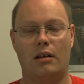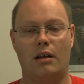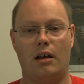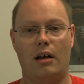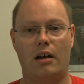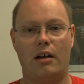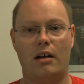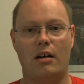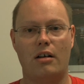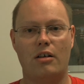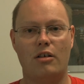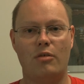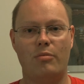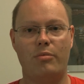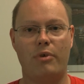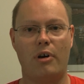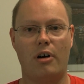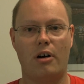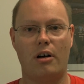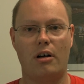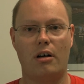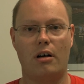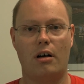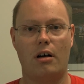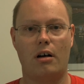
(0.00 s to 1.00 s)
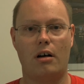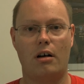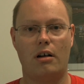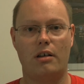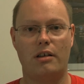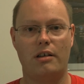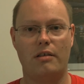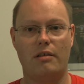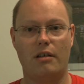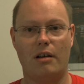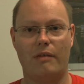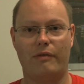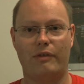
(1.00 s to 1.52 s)
I hope uh,
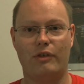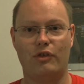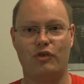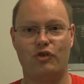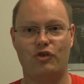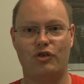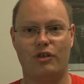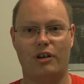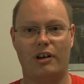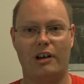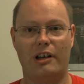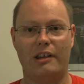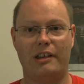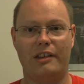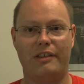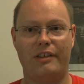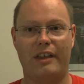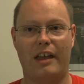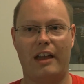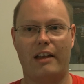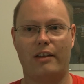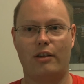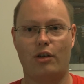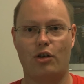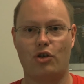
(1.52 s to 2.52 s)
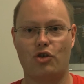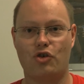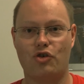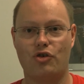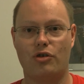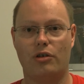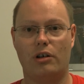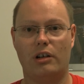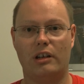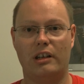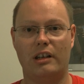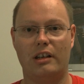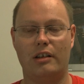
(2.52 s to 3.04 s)
you have enjoyed that
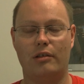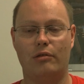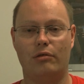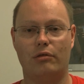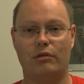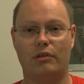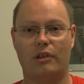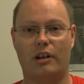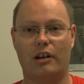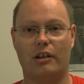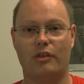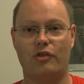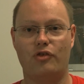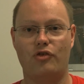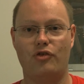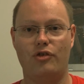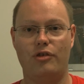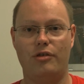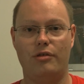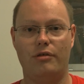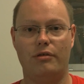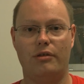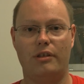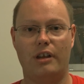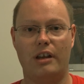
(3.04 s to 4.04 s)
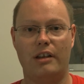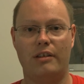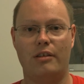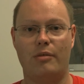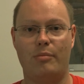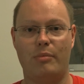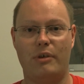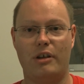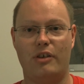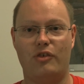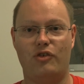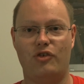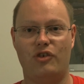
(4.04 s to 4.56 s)
short introduction to data
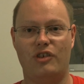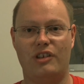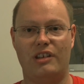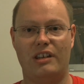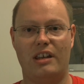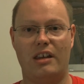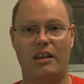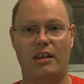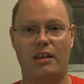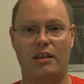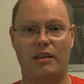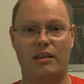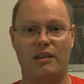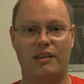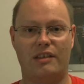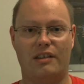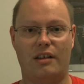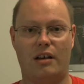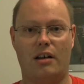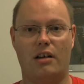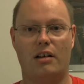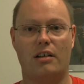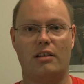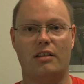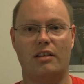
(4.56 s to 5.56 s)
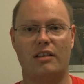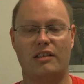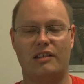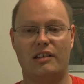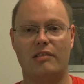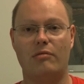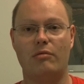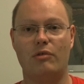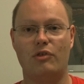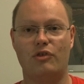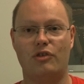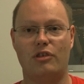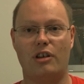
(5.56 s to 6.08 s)
pages inside
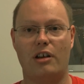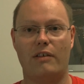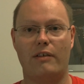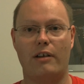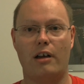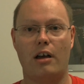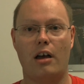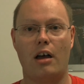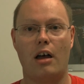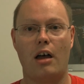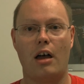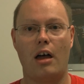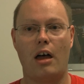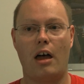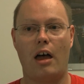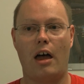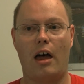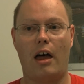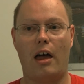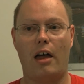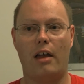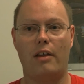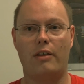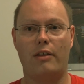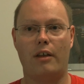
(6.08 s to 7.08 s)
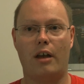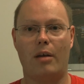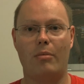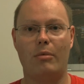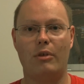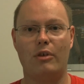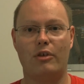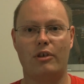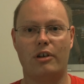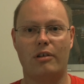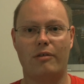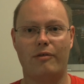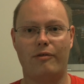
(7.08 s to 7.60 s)
SQL Server and I'm
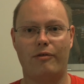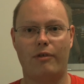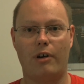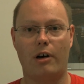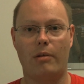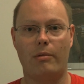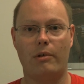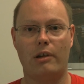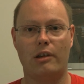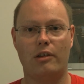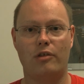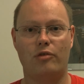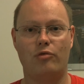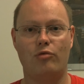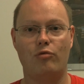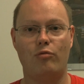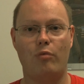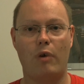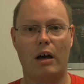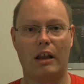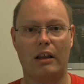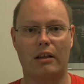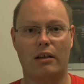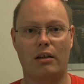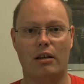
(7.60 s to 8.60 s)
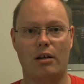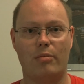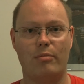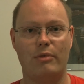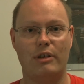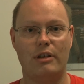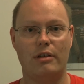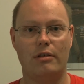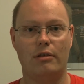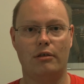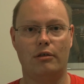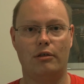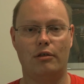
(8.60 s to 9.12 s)
looking forward to welcome
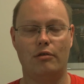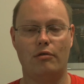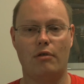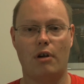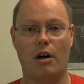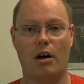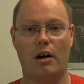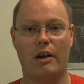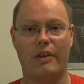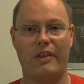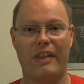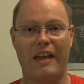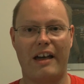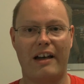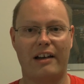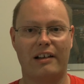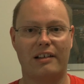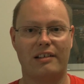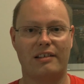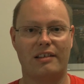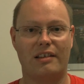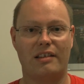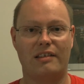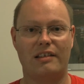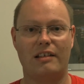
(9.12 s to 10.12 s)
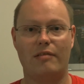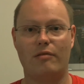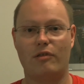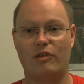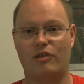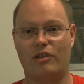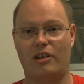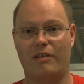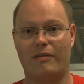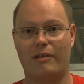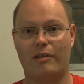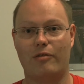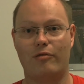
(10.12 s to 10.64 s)
you to our next SQL
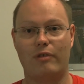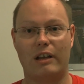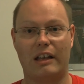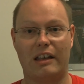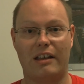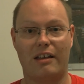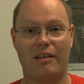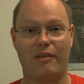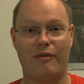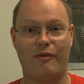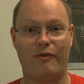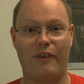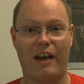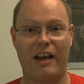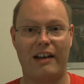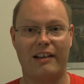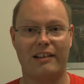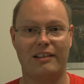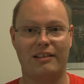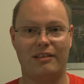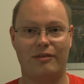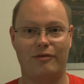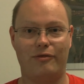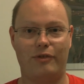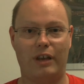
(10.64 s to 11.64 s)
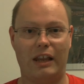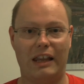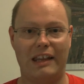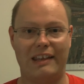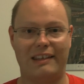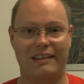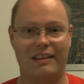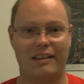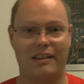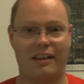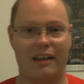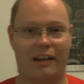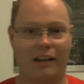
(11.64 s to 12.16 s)
Server Quickie. Thanks for
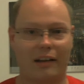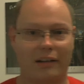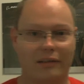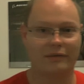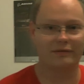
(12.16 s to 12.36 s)
listening.